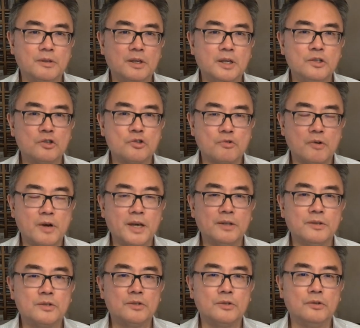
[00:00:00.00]
in trying
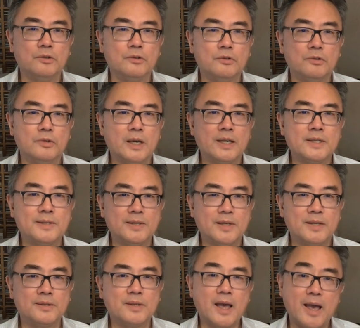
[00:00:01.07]
to
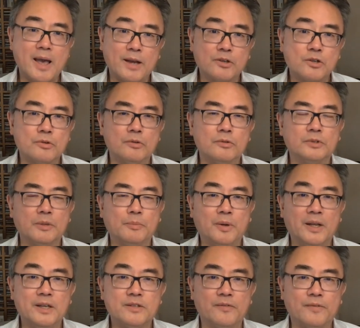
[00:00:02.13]
assess the
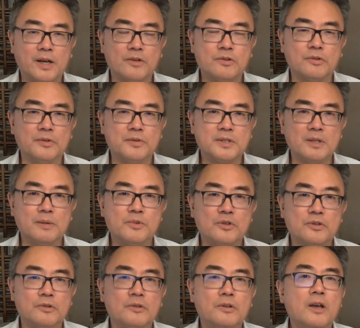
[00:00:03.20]
place of actual
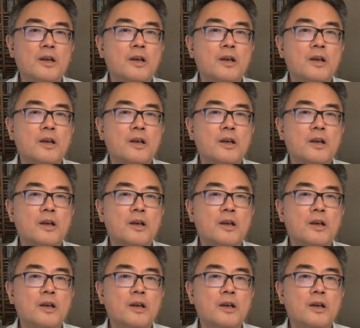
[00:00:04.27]
consumption.